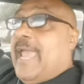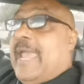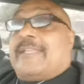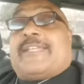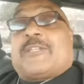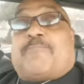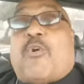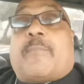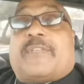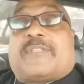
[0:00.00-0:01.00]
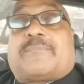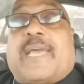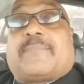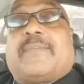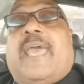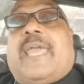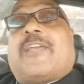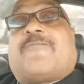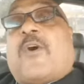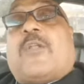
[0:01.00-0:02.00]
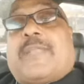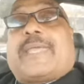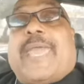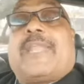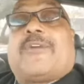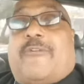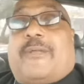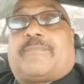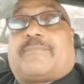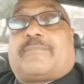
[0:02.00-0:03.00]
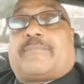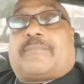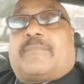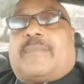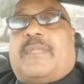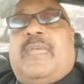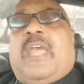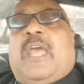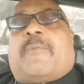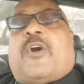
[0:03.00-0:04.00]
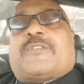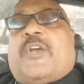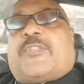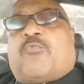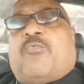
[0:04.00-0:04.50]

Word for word: And disappointment sometimes can fall in that category. Because the